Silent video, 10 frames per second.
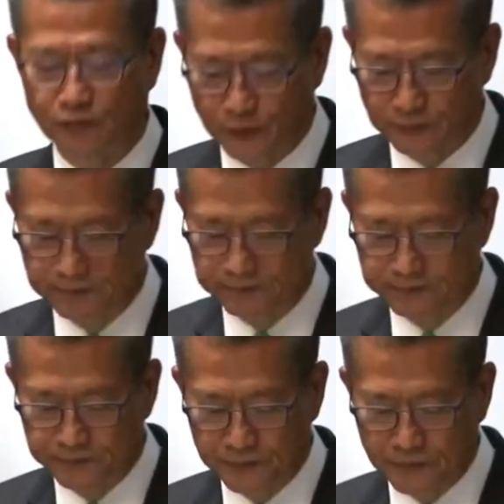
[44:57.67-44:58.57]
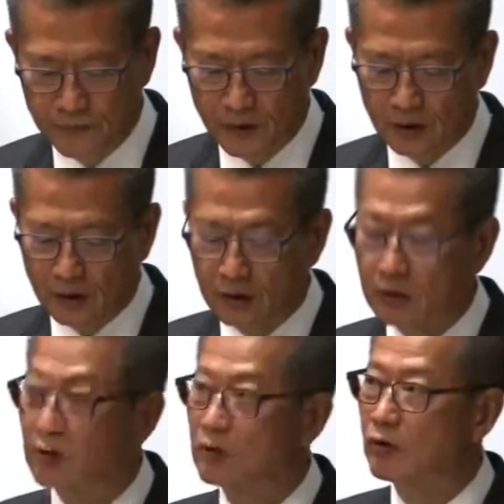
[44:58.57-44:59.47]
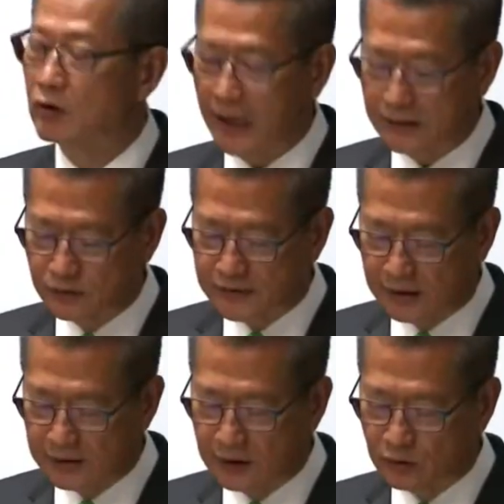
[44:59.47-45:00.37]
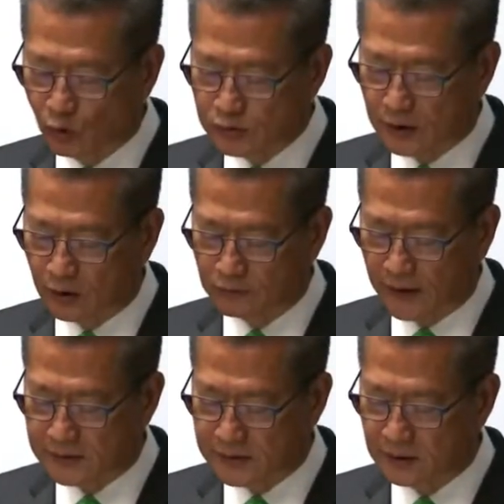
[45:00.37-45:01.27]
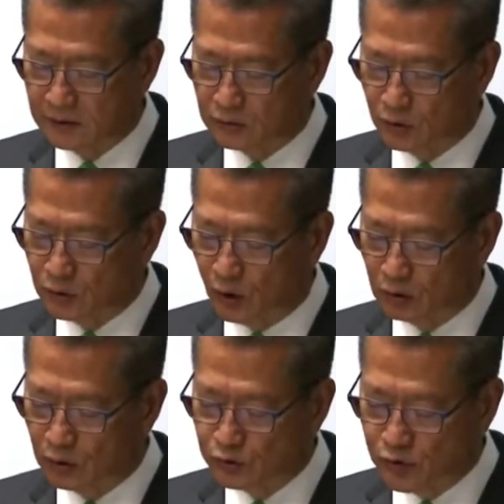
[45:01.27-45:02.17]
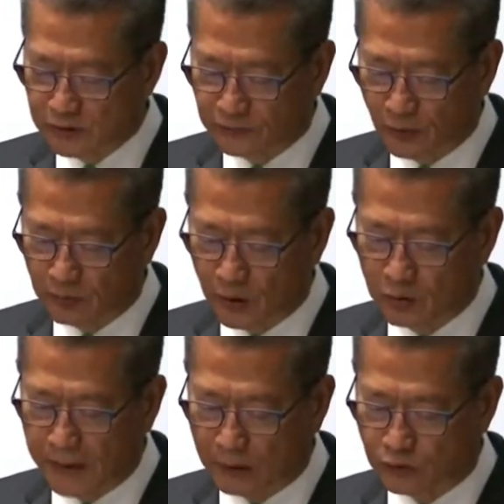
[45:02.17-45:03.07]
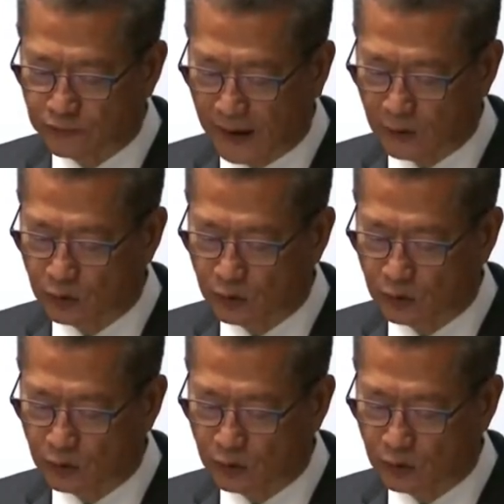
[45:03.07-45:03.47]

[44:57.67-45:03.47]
logistics and supply chain management services are bright. As our country seeks to achieve high-quality